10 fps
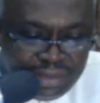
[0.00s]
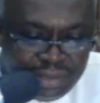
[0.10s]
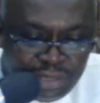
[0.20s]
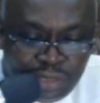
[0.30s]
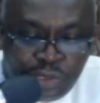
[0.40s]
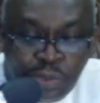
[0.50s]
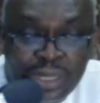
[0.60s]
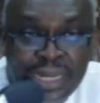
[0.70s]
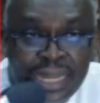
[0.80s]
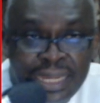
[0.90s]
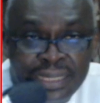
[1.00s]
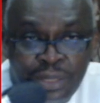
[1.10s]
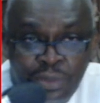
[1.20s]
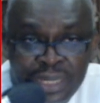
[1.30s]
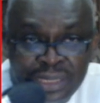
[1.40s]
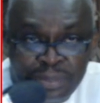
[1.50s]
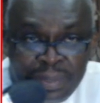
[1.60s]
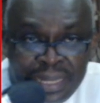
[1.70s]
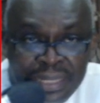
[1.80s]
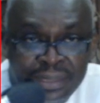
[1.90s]
not so clear, and I will
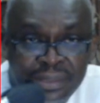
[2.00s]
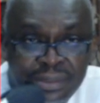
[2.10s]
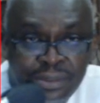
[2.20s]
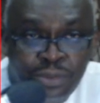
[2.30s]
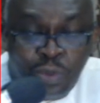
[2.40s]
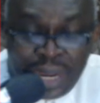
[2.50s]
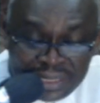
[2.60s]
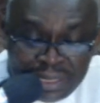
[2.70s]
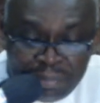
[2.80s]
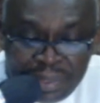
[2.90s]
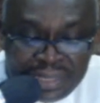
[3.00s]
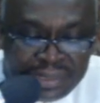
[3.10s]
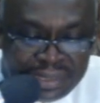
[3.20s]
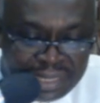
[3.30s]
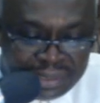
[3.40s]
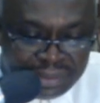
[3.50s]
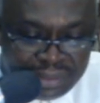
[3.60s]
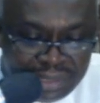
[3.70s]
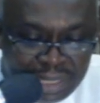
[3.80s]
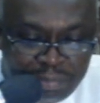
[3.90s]
explain why it's a bit and
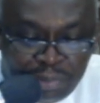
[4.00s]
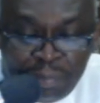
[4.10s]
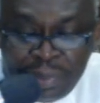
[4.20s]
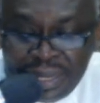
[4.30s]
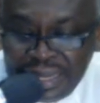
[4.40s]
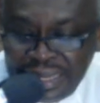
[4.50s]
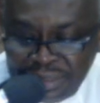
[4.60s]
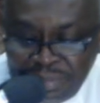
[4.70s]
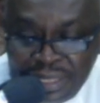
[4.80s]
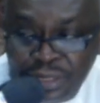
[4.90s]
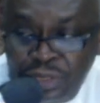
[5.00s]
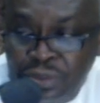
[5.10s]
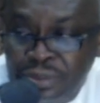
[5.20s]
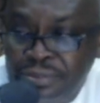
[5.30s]
the proper explanation.